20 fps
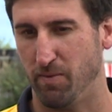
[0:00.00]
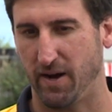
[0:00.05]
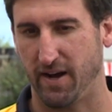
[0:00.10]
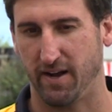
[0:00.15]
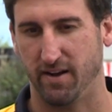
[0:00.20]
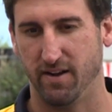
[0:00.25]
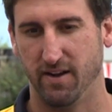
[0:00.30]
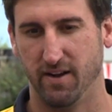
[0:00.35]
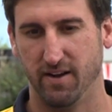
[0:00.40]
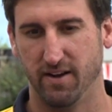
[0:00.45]

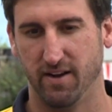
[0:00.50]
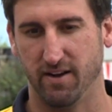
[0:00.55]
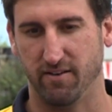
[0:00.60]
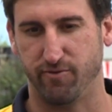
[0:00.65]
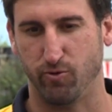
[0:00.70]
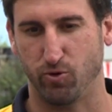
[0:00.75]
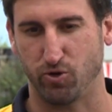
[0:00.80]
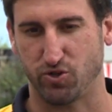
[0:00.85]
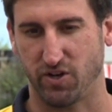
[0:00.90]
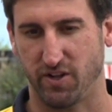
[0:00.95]
but
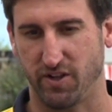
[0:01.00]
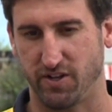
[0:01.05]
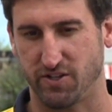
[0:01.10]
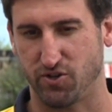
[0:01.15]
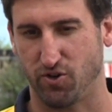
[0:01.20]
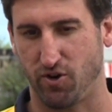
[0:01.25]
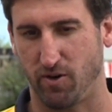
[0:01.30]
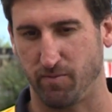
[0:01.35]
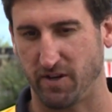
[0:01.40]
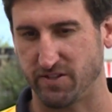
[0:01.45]
unfortunately the
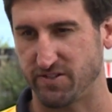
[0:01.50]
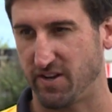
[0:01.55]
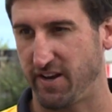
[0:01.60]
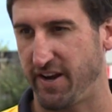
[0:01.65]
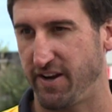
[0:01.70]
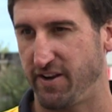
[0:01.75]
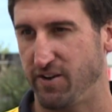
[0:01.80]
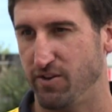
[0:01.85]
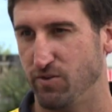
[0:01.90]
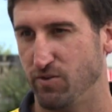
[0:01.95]
time doesn't
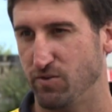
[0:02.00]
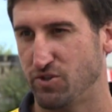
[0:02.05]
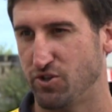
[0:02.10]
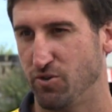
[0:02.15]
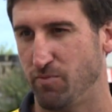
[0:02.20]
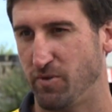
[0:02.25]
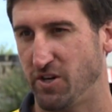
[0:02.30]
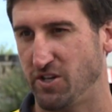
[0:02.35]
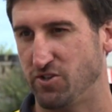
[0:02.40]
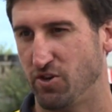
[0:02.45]
allow you to do it
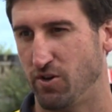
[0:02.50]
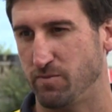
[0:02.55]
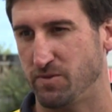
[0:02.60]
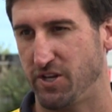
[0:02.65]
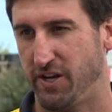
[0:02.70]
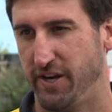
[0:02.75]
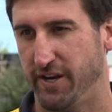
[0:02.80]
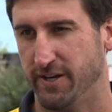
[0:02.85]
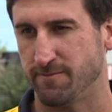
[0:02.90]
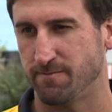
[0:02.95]
too many times
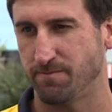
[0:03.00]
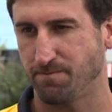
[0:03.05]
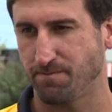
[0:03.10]
a year.